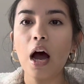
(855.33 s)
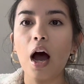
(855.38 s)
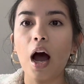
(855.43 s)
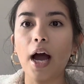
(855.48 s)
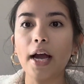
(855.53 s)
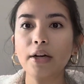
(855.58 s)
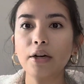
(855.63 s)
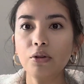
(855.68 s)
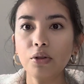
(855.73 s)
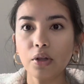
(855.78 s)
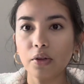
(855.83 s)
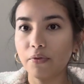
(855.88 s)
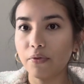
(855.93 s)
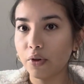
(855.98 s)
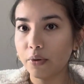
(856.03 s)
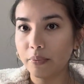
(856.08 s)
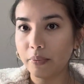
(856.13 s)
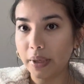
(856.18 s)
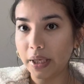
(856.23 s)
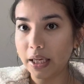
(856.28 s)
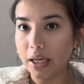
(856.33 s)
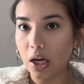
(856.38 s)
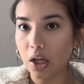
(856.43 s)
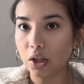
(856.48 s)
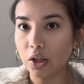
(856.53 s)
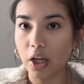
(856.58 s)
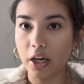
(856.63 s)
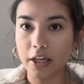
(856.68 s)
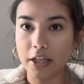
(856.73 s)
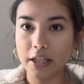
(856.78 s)
I know for me, a
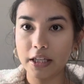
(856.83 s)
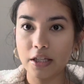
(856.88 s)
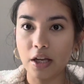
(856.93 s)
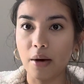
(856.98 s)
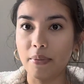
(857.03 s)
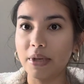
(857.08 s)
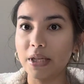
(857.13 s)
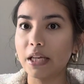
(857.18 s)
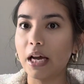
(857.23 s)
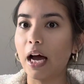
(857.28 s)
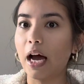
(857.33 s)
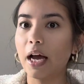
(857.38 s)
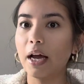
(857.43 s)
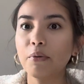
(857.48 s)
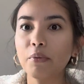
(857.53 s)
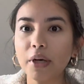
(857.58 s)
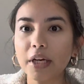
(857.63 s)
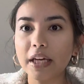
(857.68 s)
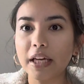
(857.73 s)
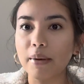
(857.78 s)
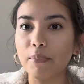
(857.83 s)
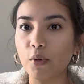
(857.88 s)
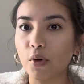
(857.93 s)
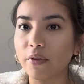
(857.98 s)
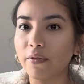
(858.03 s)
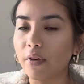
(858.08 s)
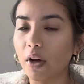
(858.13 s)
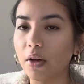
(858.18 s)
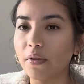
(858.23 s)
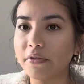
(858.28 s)
lot of these hobbies I want to get more
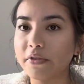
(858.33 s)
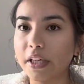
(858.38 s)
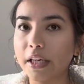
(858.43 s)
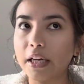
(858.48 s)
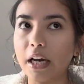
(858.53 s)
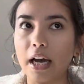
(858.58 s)
involved in.